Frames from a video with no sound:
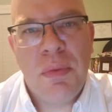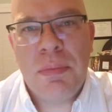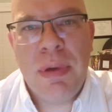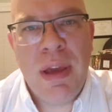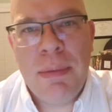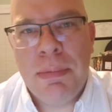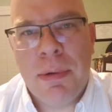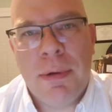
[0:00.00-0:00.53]

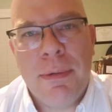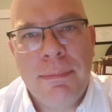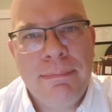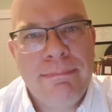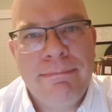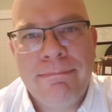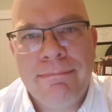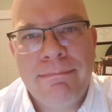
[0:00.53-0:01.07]
people.
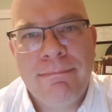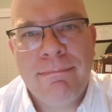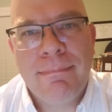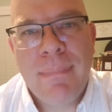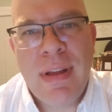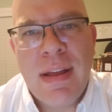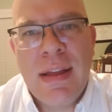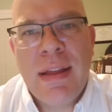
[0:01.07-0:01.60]

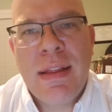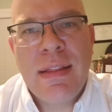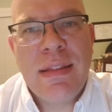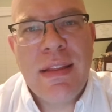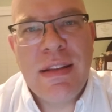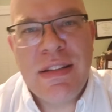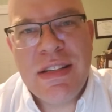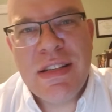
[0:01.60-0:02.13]

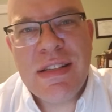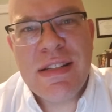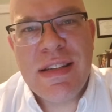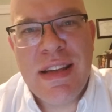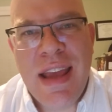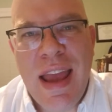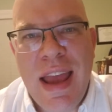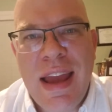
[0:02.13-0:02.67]
They
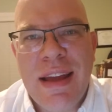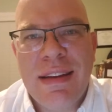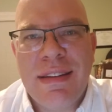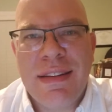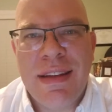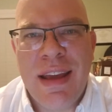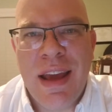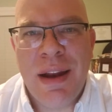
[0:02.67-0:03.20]
just can't
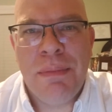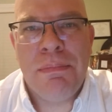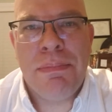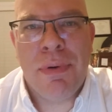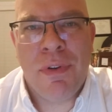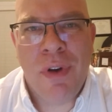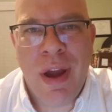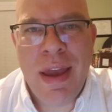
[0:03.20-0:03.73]
get a
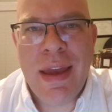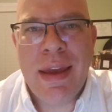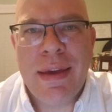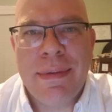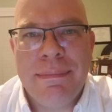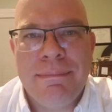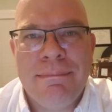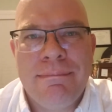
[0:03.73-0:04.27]
break.
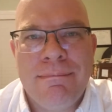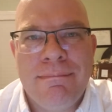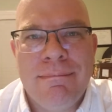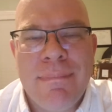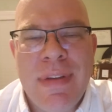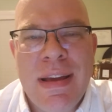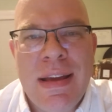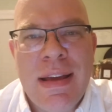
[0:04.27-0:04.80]

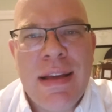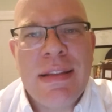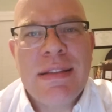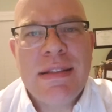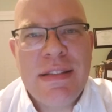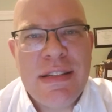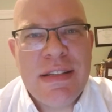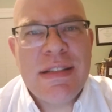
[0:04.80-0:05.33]

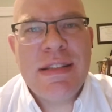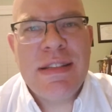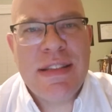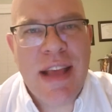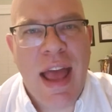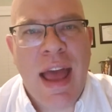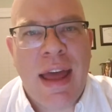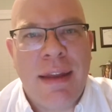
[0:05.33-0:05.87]
It's just
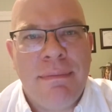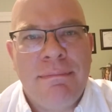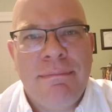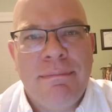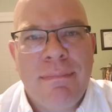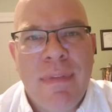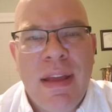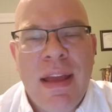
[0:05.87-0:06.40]
sad.
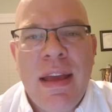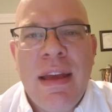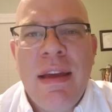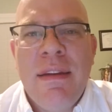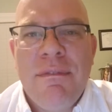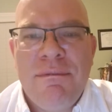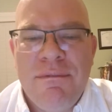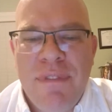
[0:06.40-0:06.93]

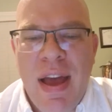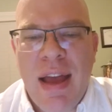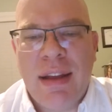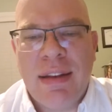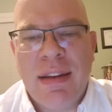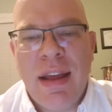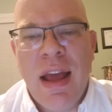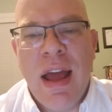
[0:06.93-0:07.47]
In
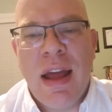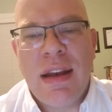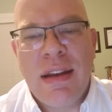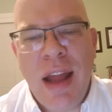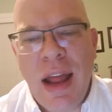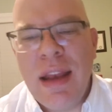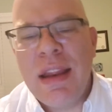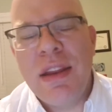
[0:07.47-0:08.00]
fact, a
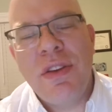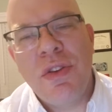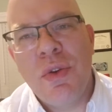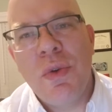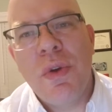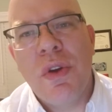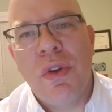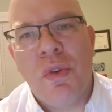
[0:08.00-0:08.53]

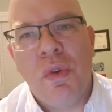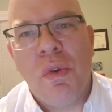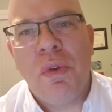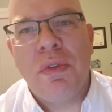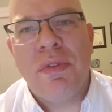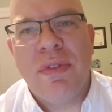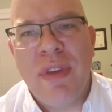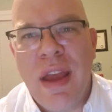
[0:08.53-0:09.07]

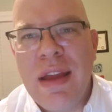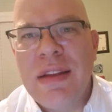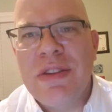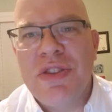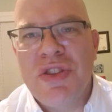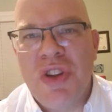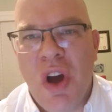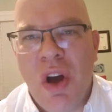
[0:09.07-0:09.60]
92-year-old St.
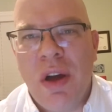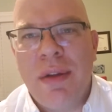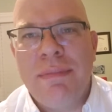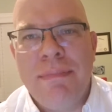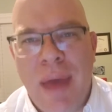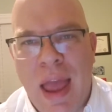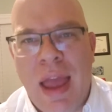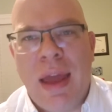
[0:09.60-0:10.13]
John
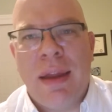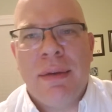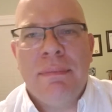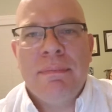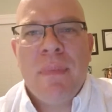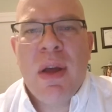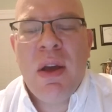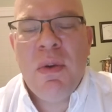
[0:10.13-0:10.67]
man
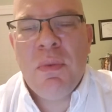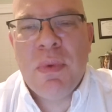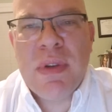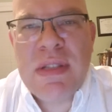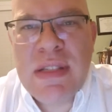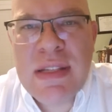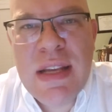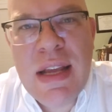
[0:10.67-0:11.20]
was
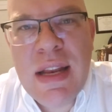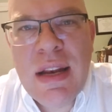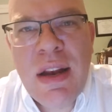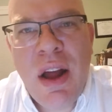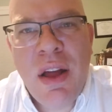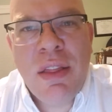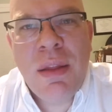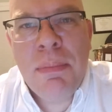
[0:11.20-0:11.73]
sitting
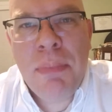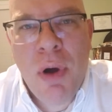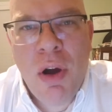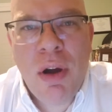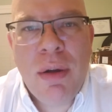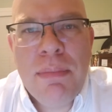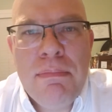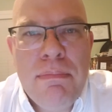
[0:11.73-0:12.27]
on the
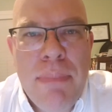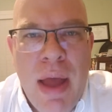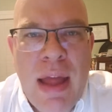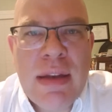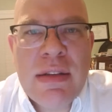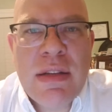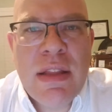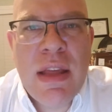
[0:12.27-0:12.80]
park
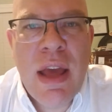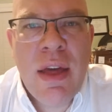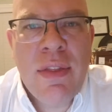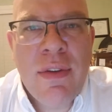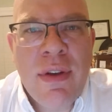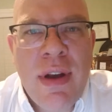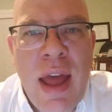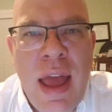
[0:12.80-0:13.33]
bench the
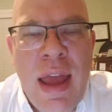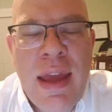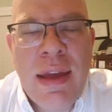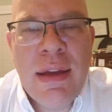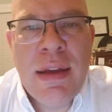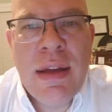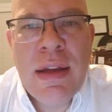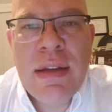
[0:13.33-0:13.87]
other
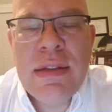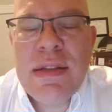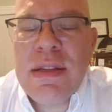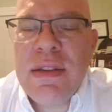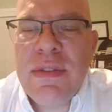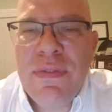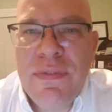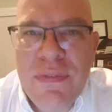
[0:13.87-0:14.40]
day,
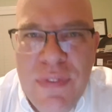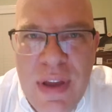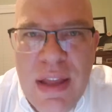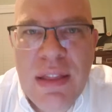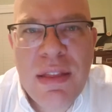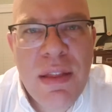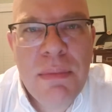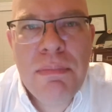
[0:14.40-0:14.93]
just
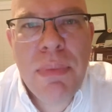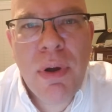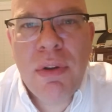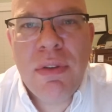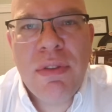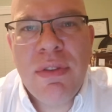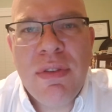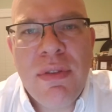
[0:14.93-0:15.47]
feeding the
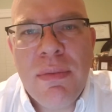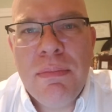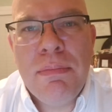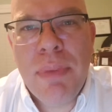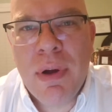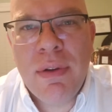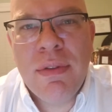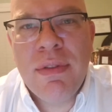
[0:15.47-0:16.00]
birds some
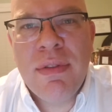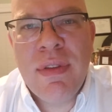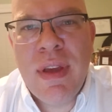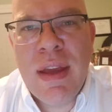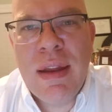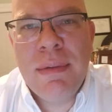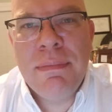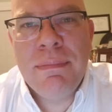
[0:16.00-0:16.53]

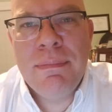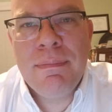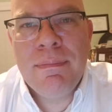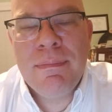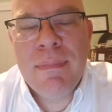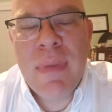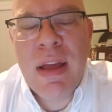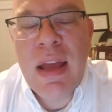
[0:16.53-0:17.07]
birdseed.
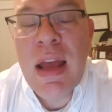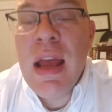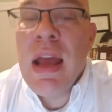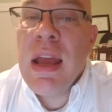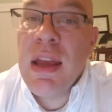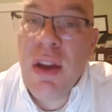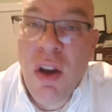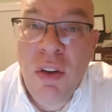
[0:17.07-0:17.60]

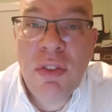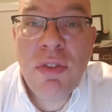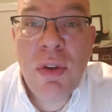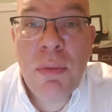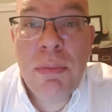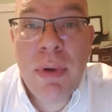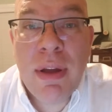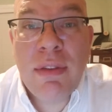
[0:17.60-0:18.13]
He also
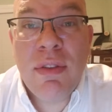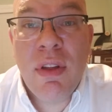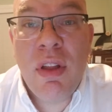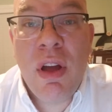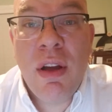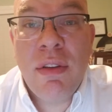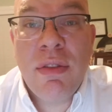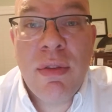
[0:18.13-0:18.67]
brings
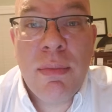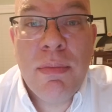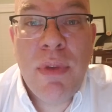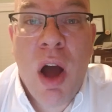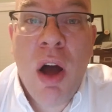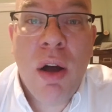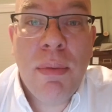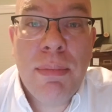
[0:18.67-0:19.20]
along some
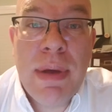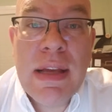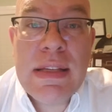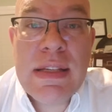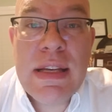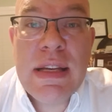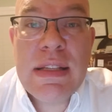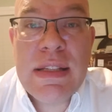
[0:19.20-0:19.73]
dog
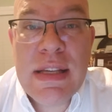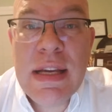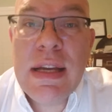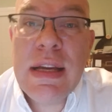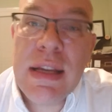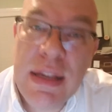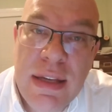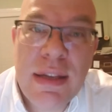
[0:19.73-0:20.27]
biscuits
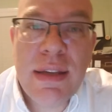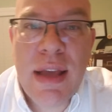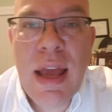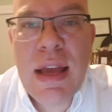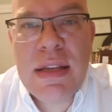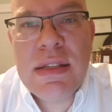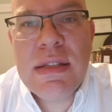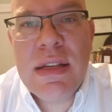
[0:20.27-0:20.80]
in
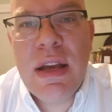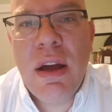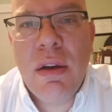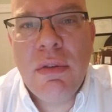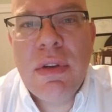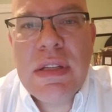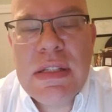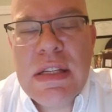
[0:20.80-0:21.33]
case he
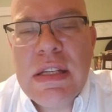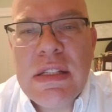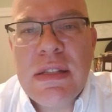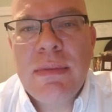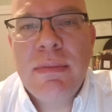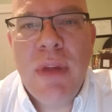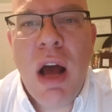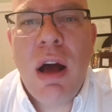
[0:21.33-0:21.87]
only sees
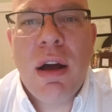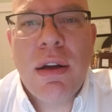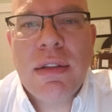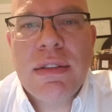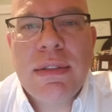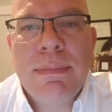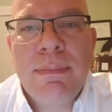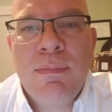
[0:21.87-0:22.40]
some
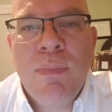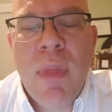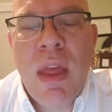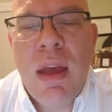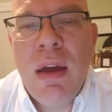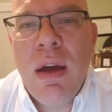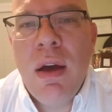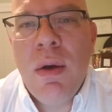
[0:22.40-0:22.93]
dogs.
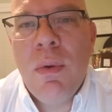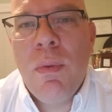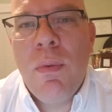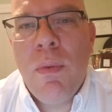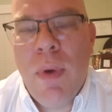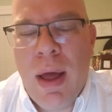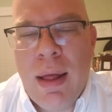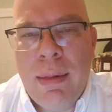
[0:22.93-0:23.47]

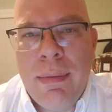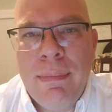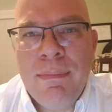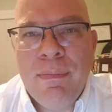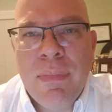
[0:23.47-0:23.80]
Well,